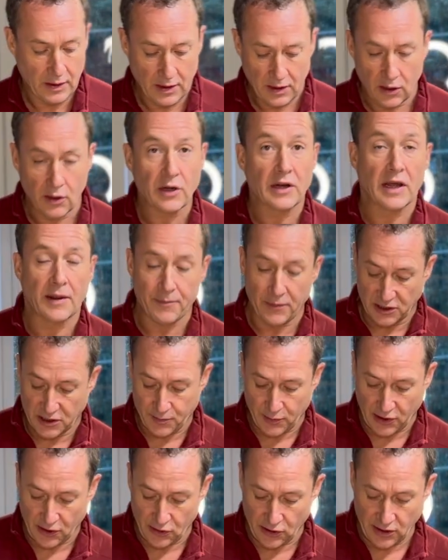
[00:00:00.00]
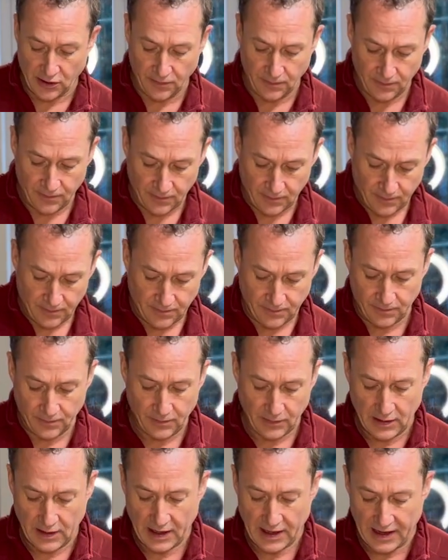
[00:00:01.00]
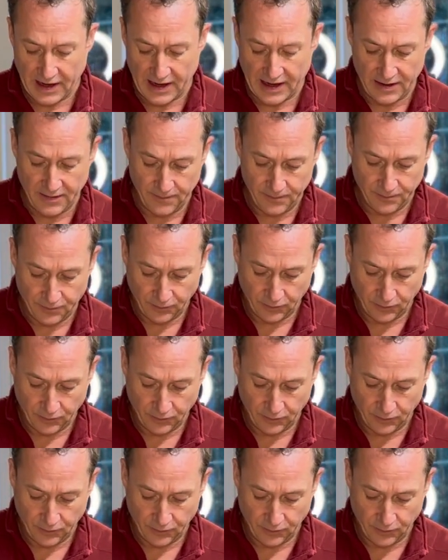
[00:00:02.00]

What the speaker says: I'm going to get my spring onion again.